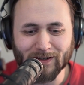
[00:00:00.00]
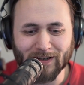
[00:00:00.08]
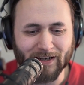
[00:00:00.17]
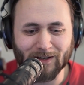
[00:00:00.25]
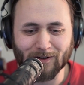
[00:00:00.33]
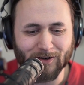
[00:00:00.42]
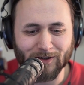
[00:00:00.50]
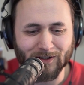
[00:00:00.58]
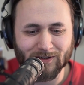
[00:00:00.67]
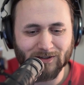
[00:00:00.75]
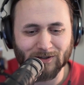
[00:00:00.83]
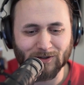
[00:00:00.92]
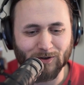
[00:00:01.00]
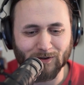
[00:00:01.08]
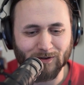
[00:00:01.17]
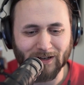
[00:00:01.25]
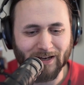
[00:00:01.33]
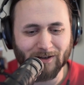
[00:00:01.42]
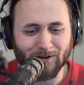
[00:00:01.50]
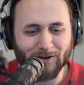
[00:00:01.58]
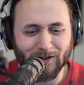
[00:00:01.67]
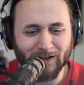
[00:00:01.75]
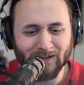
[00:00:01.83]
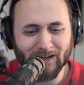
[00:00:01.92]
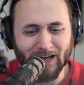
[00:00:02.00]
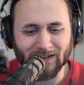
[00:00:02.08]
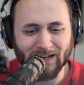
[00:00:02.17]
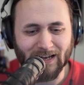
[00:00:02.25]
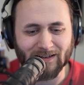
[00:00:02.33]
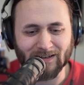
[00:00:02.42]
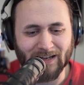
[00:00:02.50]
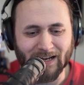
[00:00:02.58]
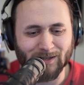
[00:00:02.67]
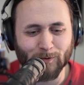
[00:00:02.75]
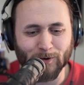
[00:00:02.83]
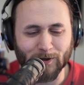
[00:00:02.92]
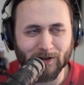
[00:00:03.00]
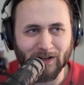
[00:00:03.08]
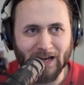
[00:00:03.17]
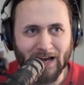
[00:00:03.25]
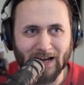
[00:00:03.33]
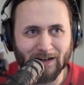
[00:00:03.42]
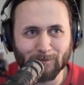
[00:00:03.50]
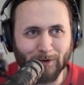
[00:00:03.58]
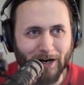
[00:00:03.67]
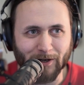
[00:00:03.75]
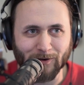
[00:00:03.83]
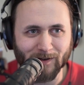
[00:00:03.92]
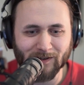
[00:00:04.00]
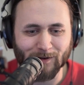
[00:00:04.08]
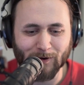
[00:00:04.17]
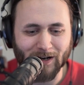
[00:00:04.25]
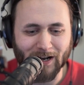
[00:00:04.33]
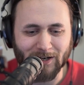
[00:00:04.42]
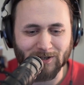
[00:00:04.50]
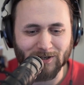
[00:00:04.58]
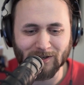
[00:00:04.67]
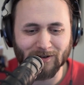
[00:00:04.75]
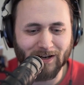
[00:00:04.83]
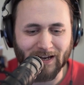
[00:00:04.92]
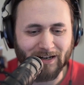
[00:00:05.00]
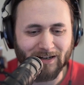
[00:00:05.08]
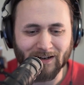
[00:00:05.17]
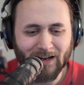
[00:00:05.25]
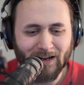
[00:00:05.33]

Like you can get an expert at pyro simulation. You can